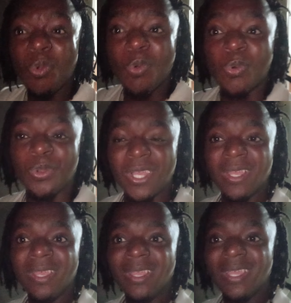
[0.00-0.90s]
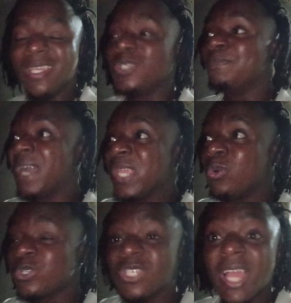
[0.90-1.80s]
God is by
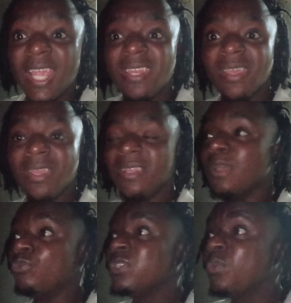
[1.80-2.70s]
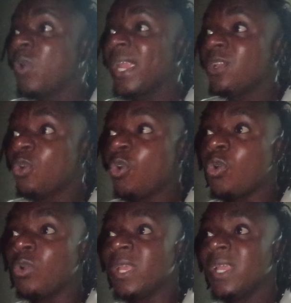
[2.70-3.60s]
your side, the reason why
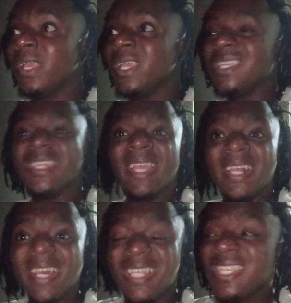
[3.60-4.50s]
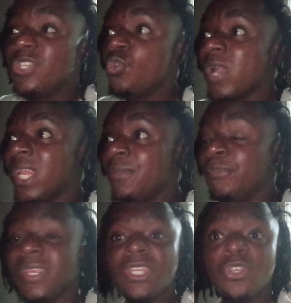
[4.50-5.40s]
God is increasing you,
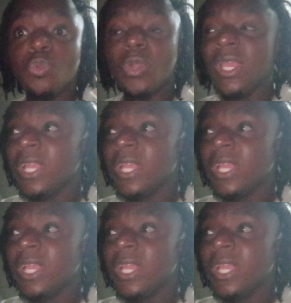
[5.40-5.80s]
elevating you,